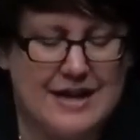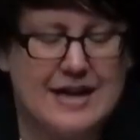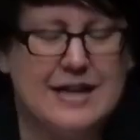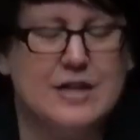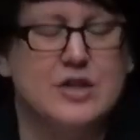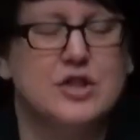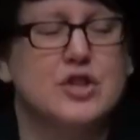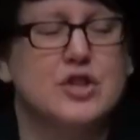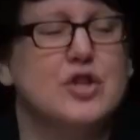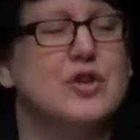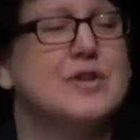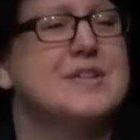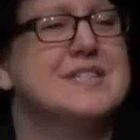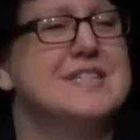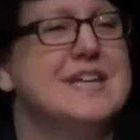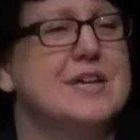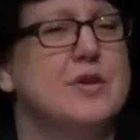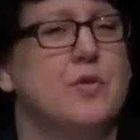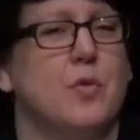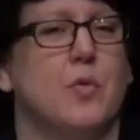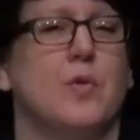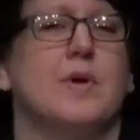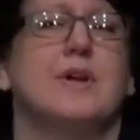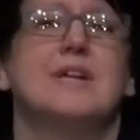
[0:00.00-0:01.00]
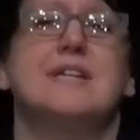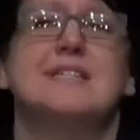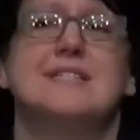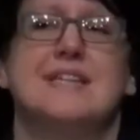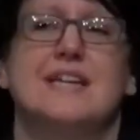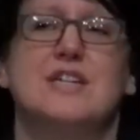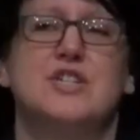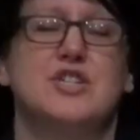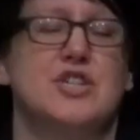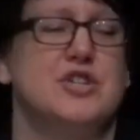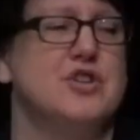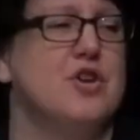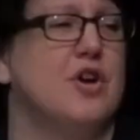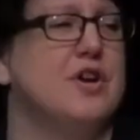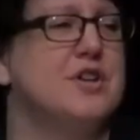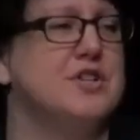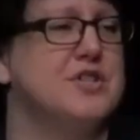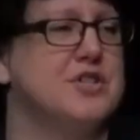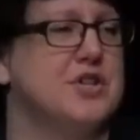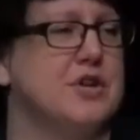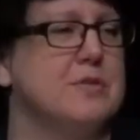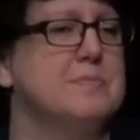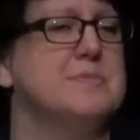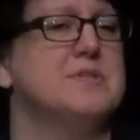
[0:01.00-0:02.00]
it looks at your organization not in
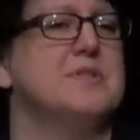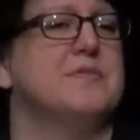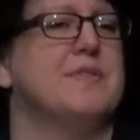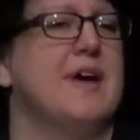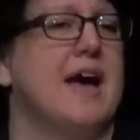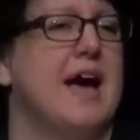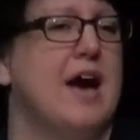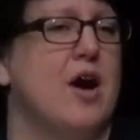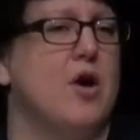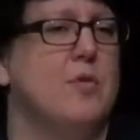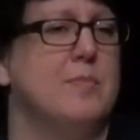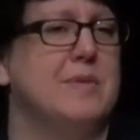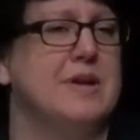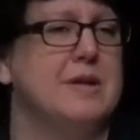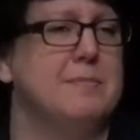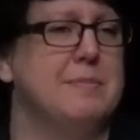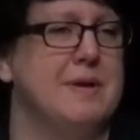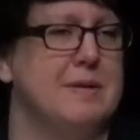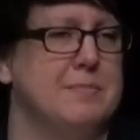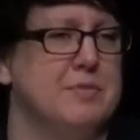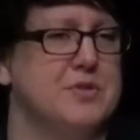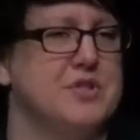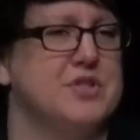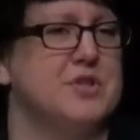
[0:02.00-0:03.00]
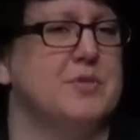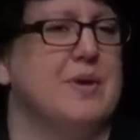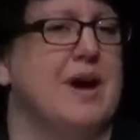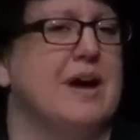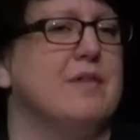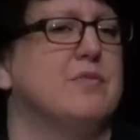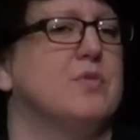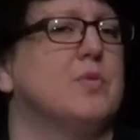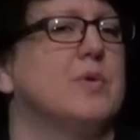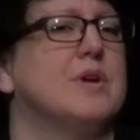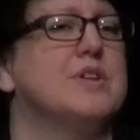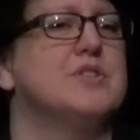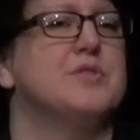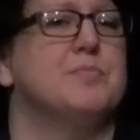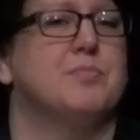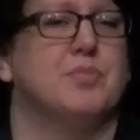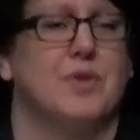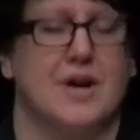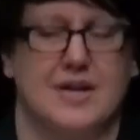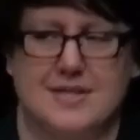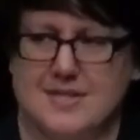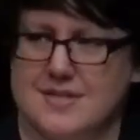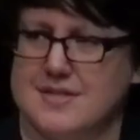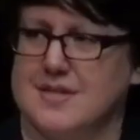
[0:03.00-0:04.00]
terms of how many people do you have who are
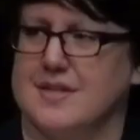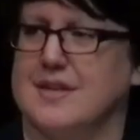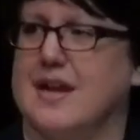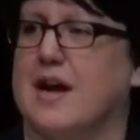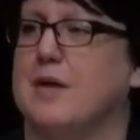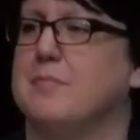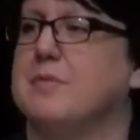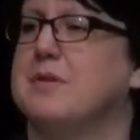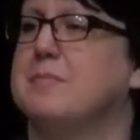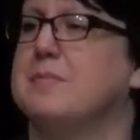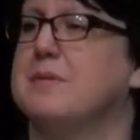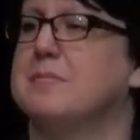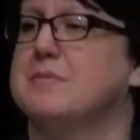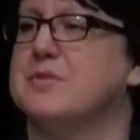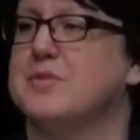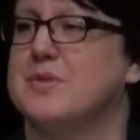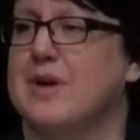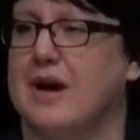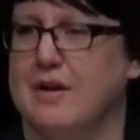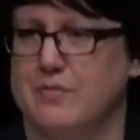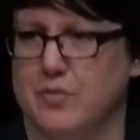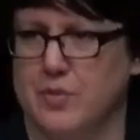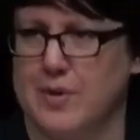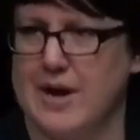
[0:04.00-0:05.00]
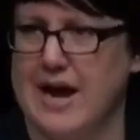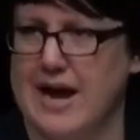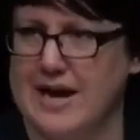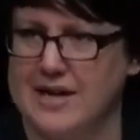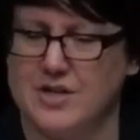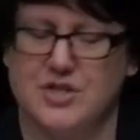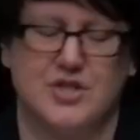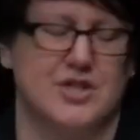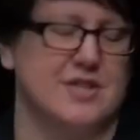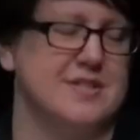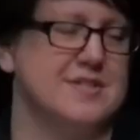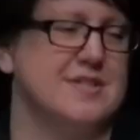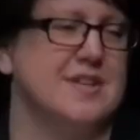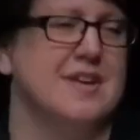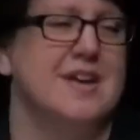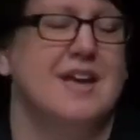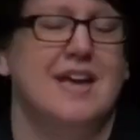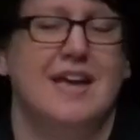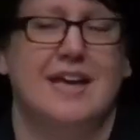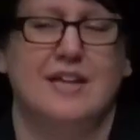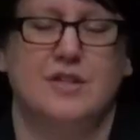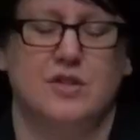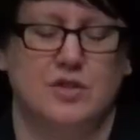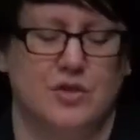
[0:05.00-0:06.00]
depressed and how many people do you have who are anxious.
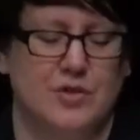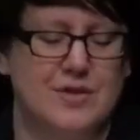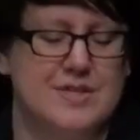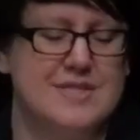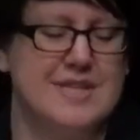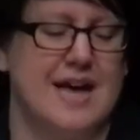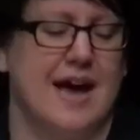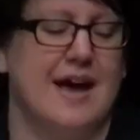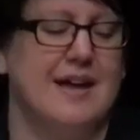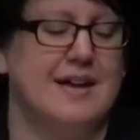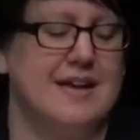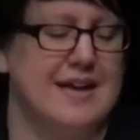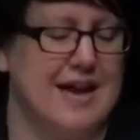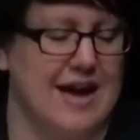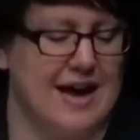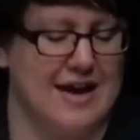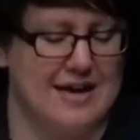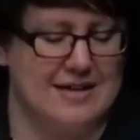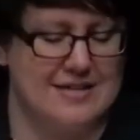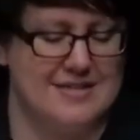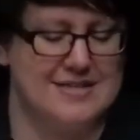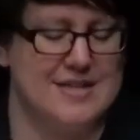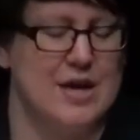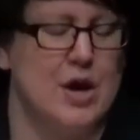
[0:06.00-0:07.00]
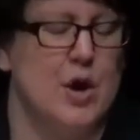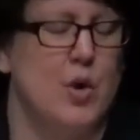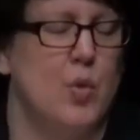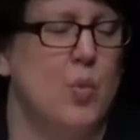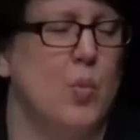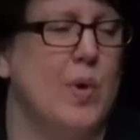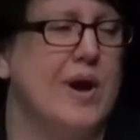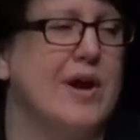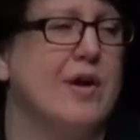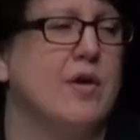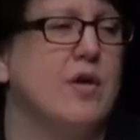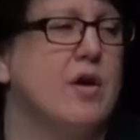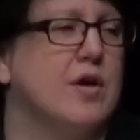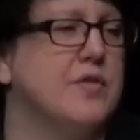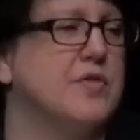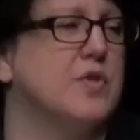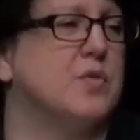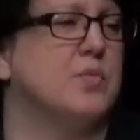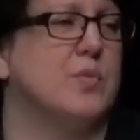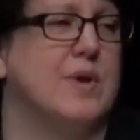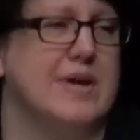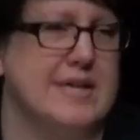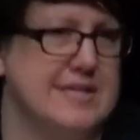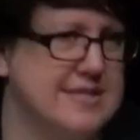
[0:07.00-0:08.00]
It looks at it as, where are
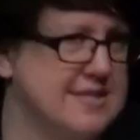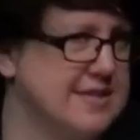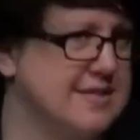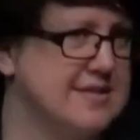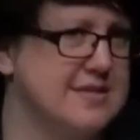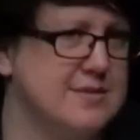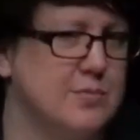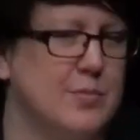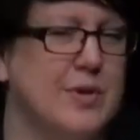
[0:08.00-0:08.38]
the risks?